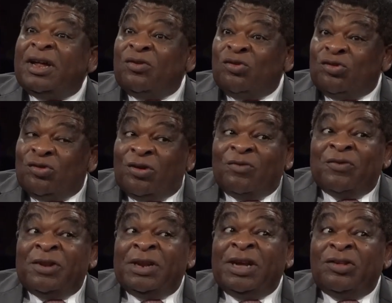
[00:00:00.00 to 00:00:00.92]
And those
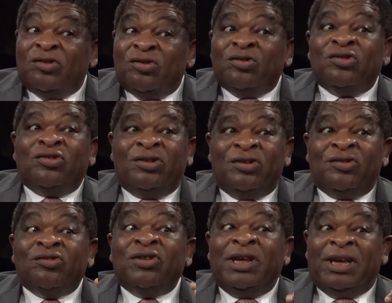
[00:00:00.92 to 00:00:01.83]
governing
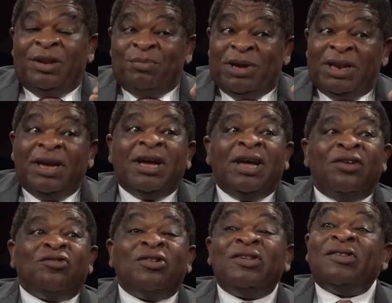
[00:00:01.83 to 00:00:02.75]
institutions today in many
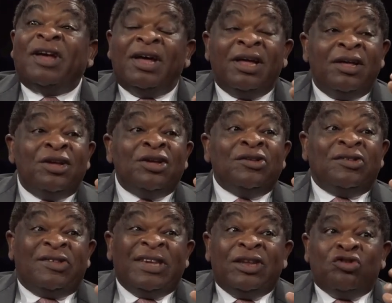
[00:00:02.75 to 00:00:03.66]
countries
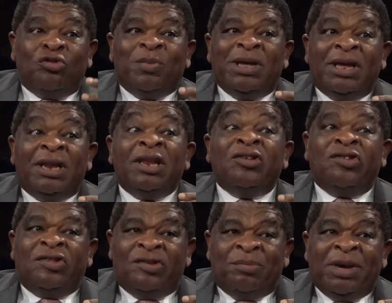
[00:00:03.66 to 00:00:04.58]
seem to be
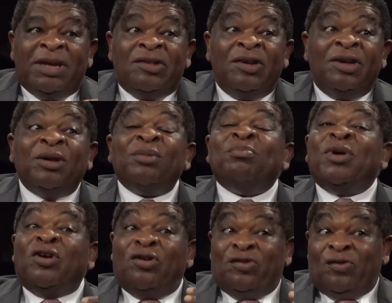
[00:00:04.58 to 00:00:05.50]
illegitimate
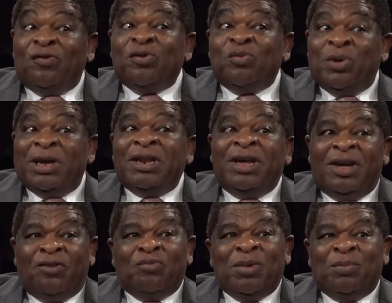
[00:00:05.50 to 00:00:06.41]
because of the way they
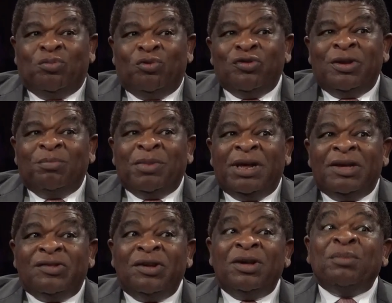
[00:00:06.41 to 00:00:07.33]
have been put in
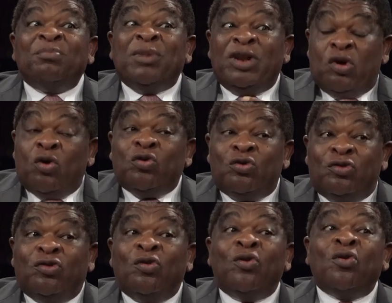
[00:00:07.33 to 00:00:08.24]
place, but
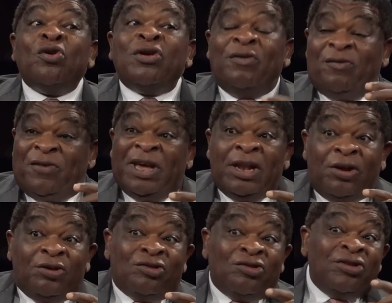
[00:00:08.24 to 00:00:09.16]
also
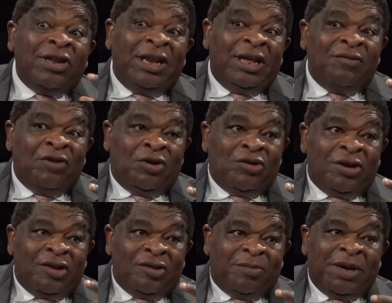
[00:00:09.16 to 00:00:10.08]
failure to deliver on
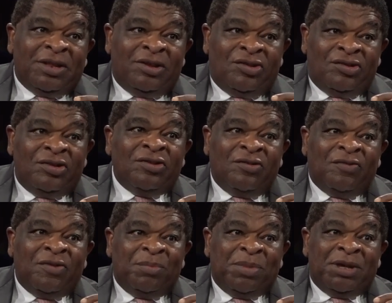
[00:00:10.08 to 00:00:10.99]
the expectations of
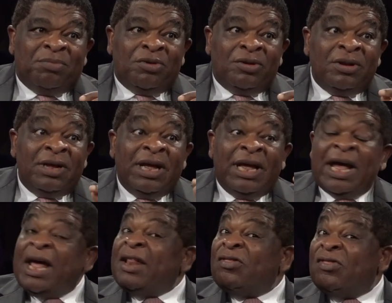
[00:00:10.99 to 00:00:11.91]
the people.
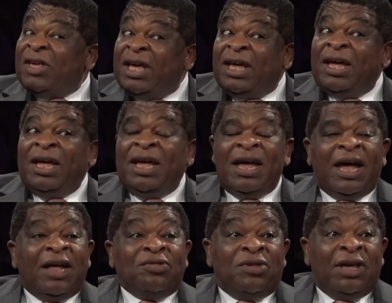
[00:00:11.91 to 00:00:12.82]
And there,
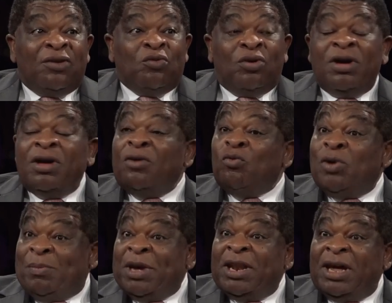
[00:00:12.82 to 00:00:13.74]
I think
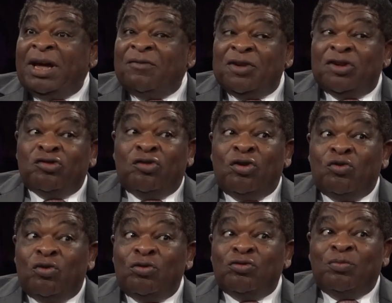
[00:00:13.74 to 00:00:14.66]
women have a strong
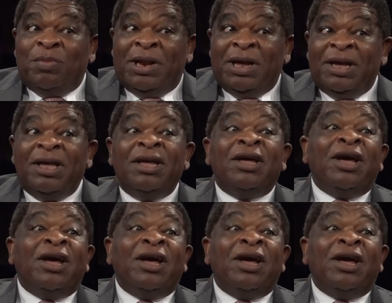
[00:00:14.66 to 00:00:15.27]
role to play.